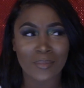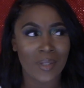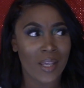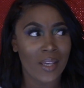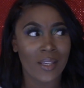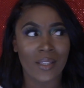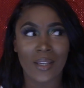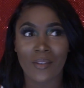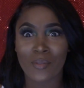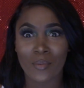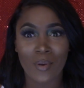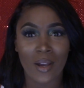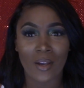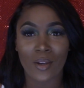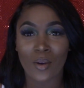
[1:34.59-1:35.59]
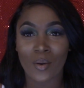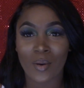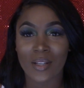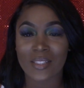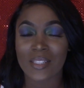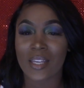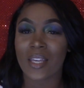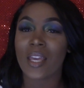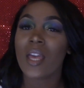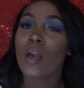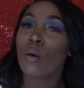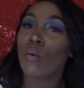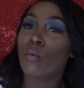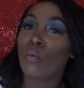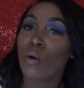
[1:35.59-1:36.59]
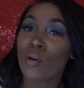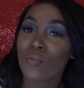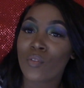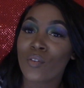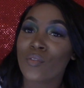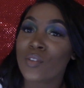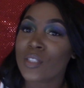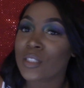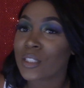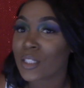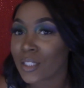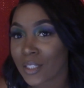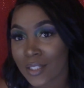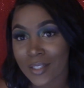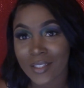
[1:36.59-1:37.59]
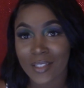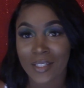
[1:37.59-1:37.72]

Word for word: Like, everywhere I go, I say, oh, I'm from Virginia.